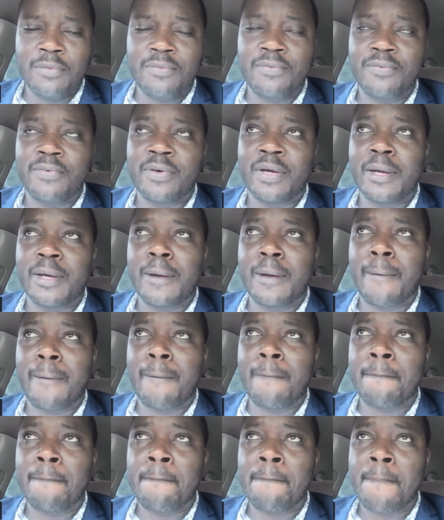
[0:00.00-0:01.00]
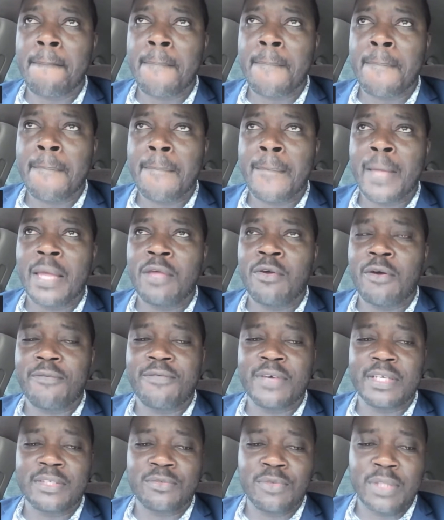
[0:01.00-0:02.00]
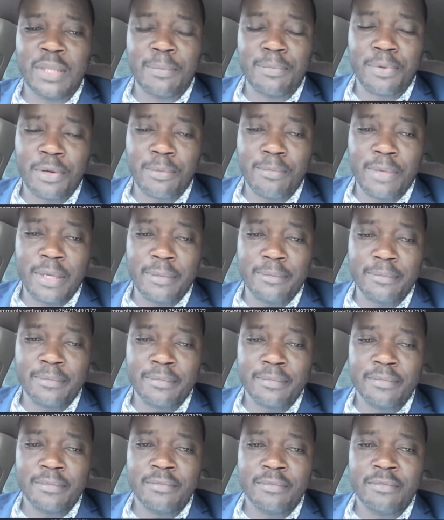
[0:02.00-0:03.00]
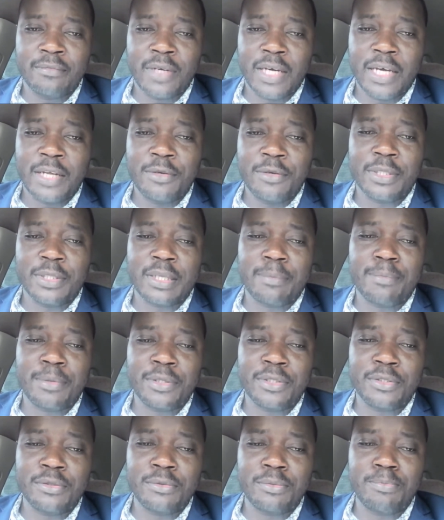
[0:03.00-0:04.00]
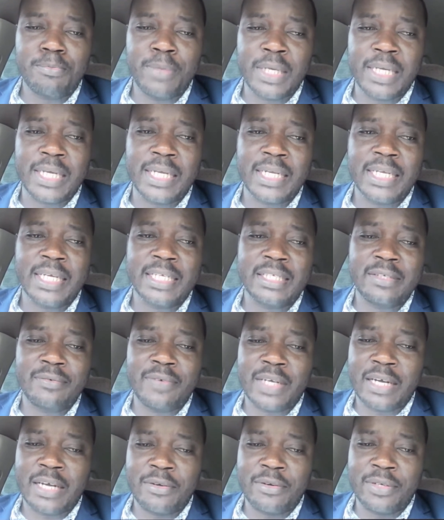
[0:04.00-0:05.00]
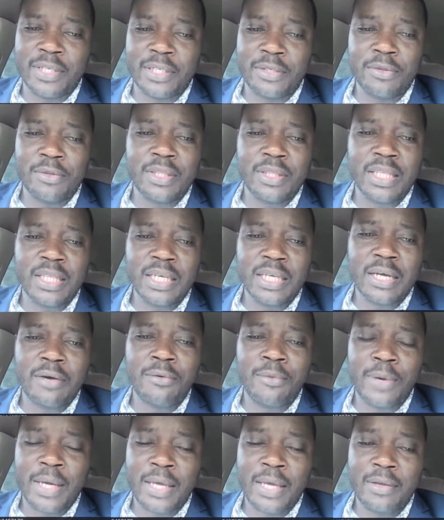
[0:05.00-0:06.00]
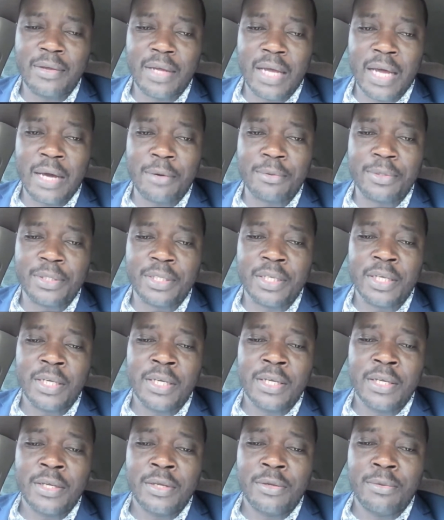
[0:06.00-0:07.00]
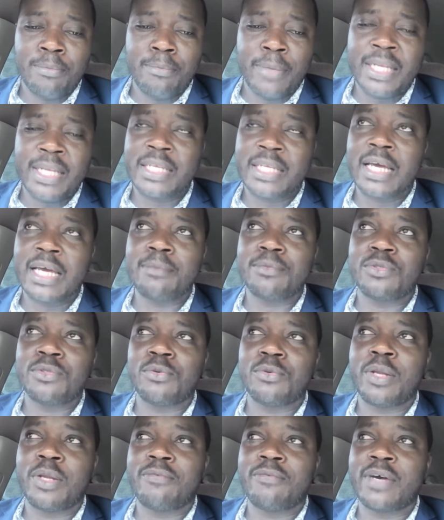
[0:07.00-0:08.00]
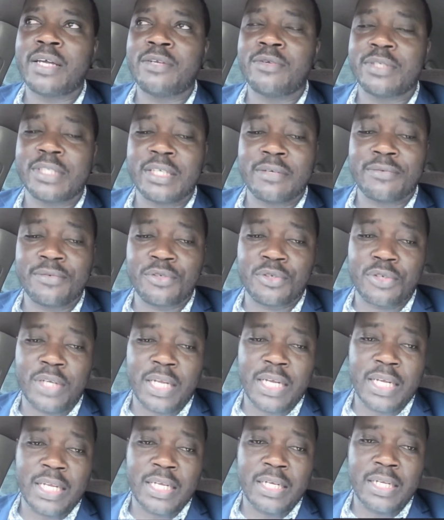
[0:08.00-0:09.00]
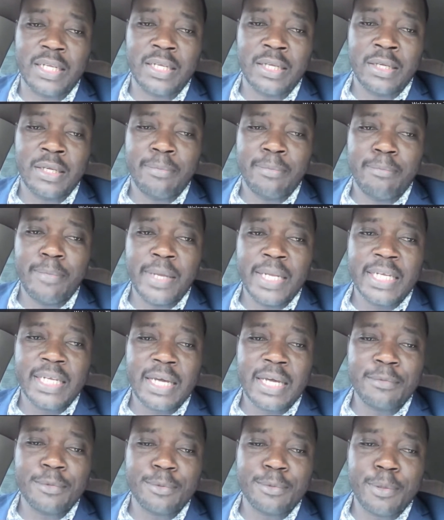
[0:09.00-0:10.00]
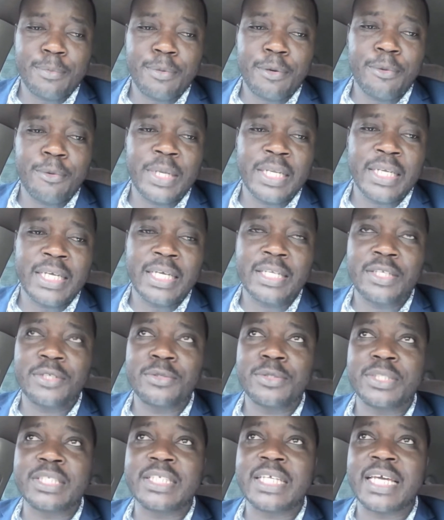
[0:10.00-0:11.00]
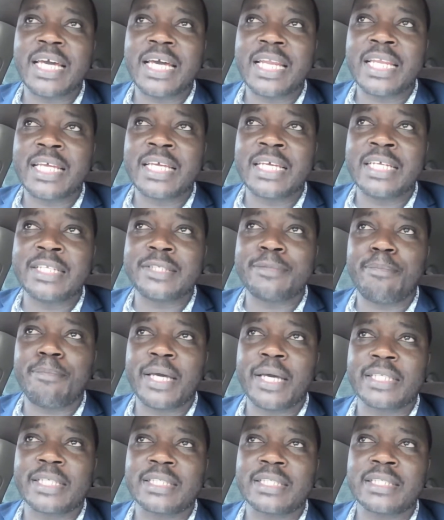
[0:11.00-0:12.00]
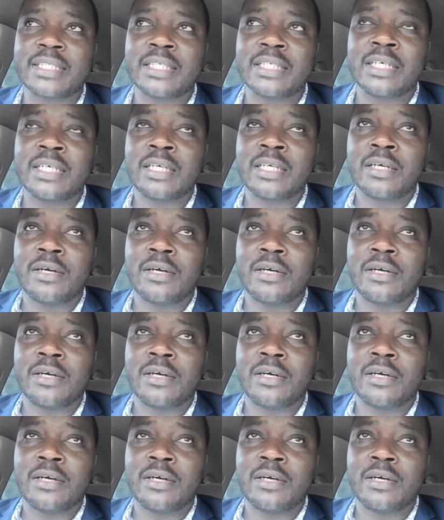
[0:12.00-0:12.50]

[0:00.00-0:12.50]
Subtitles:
if you're faced with a problem and you're supposed to be creative around it, to think a way out, many times you will find yourself stranded. Many times people will get you staring in space,